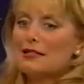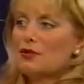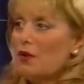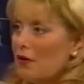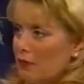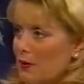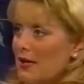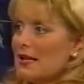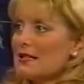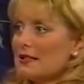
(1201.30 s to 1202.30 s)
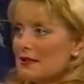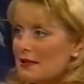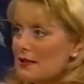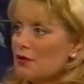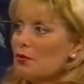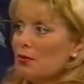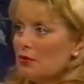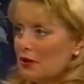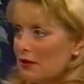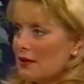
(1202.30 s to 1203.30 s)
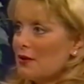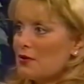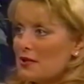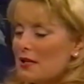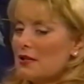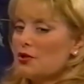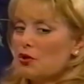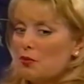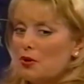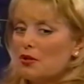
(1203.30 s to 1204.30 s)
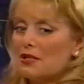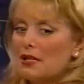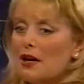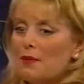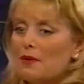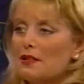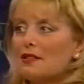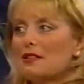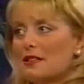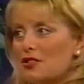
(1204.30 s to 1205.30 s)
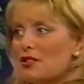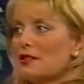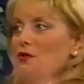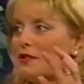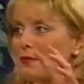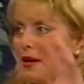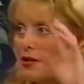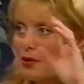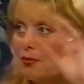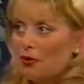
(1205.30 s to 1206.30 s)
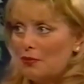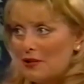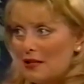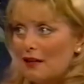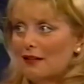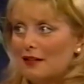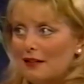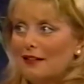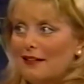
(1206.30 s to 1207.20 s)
to 12 weeks. Considerable healing goes on in a short period of time. It's just lose the magic bullet mentality.